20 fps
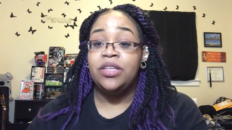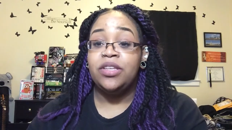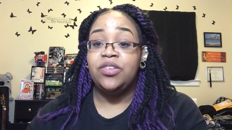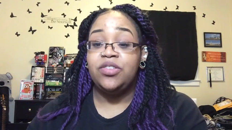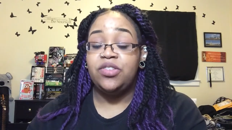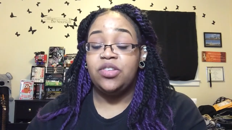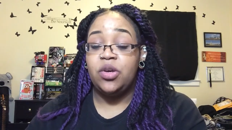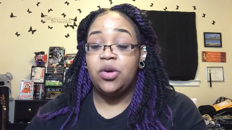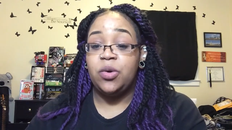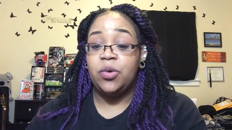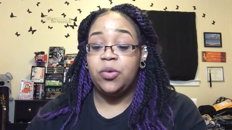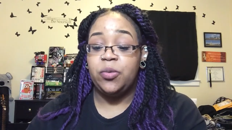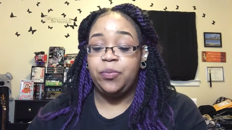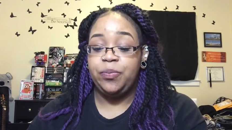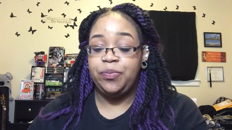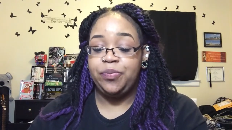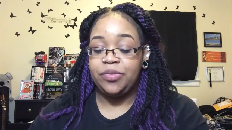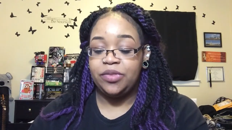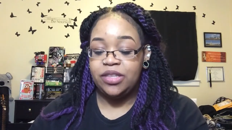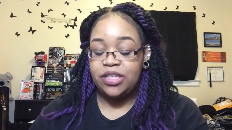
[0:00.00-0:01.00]
So
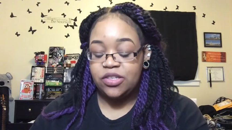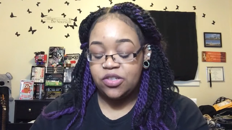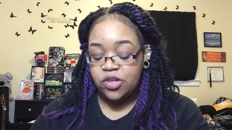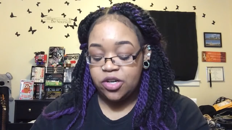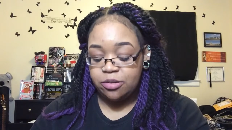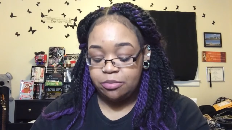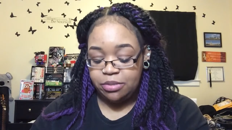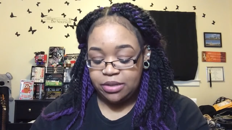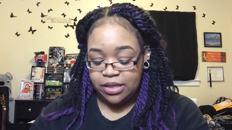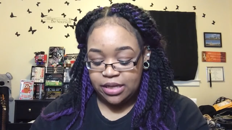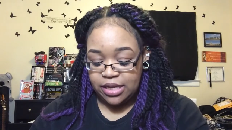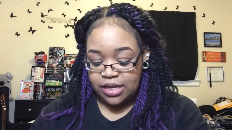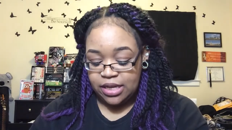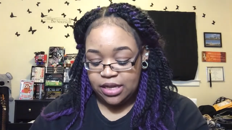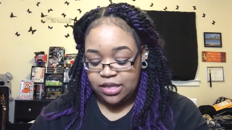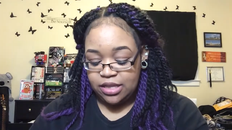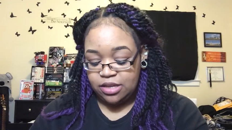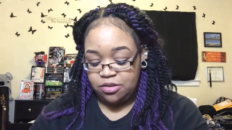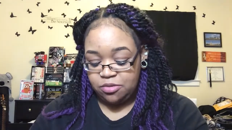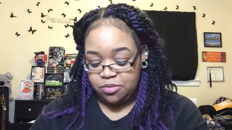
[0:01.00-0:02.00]
he started playing,
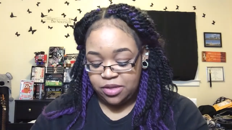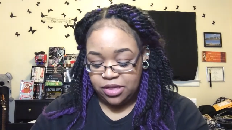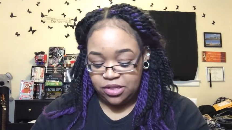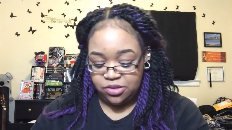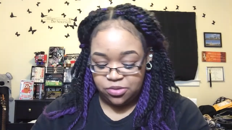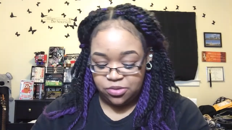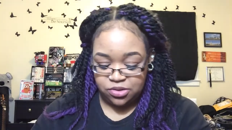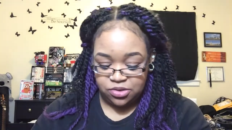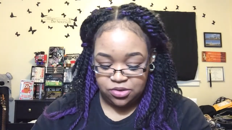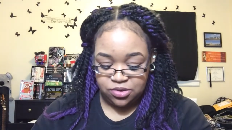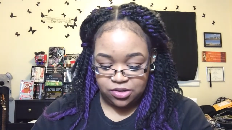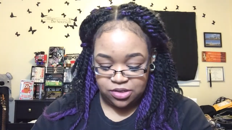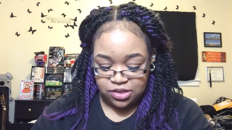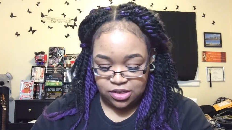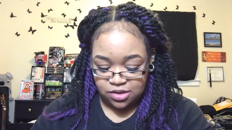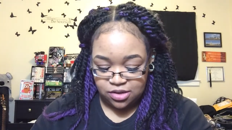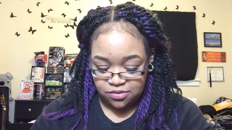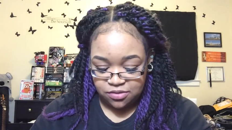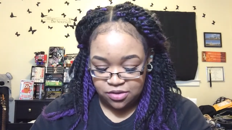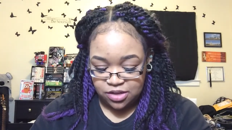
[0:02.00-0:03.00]
and they were playing Twister and
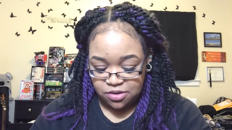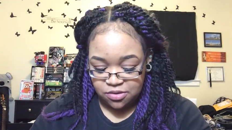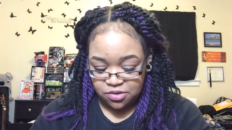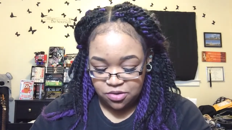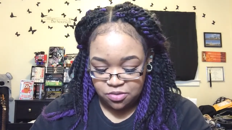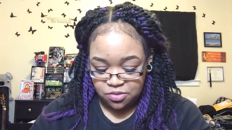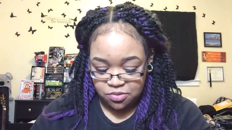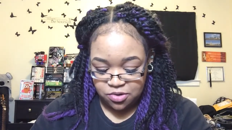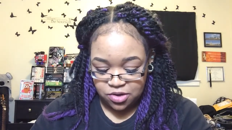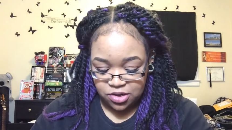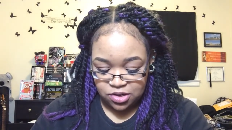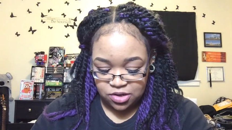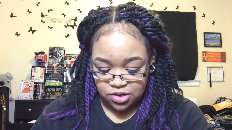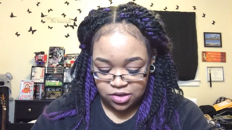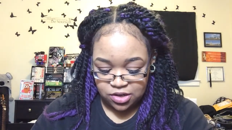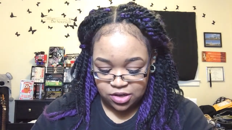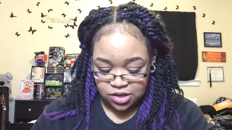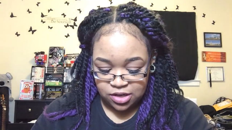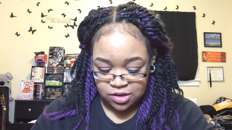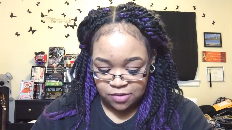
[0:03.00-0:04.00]
stuff, and they were doing pretty
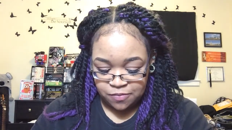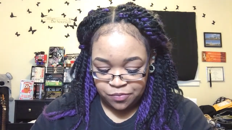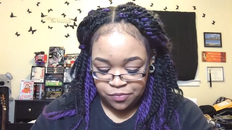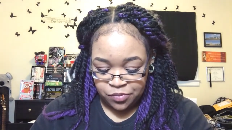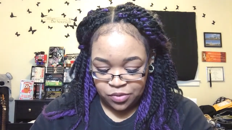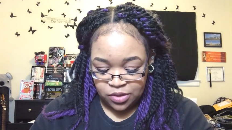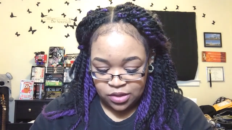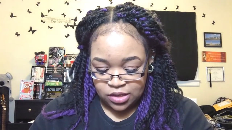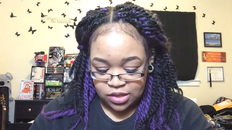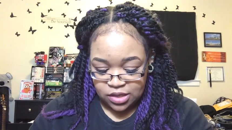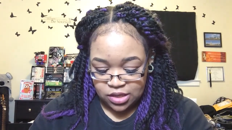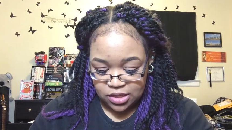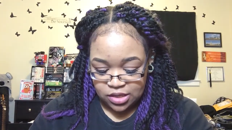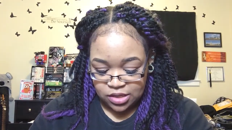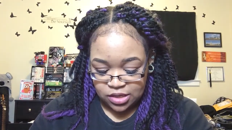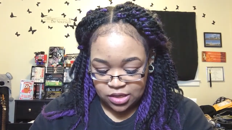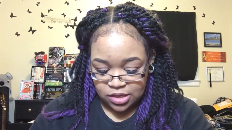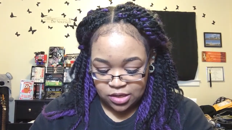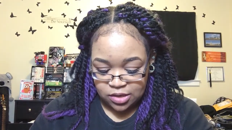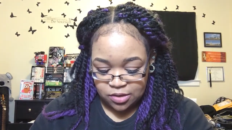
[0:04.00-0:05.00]
good. And
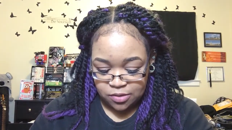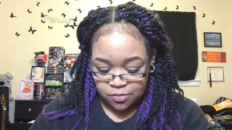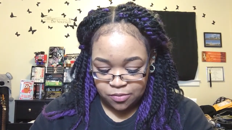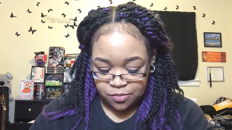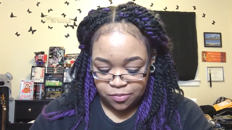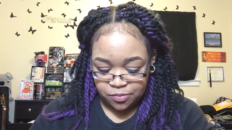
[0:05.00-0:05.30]
then,